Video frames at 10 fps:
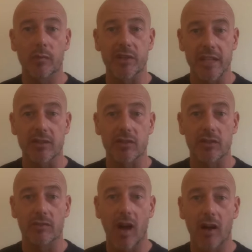
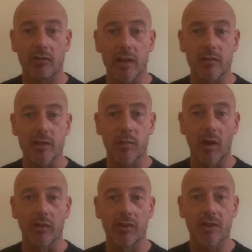predictors of heart rate
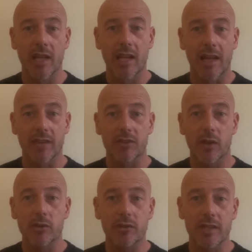response, and that
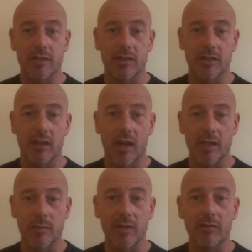total distance and
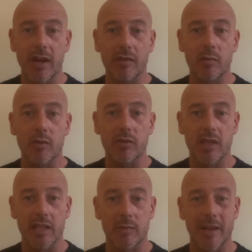high-speed
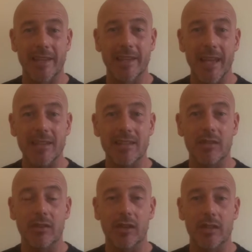variables explained less
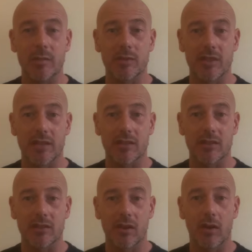than 30%
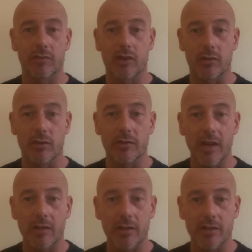of total
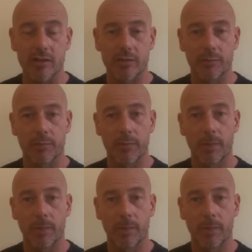variance.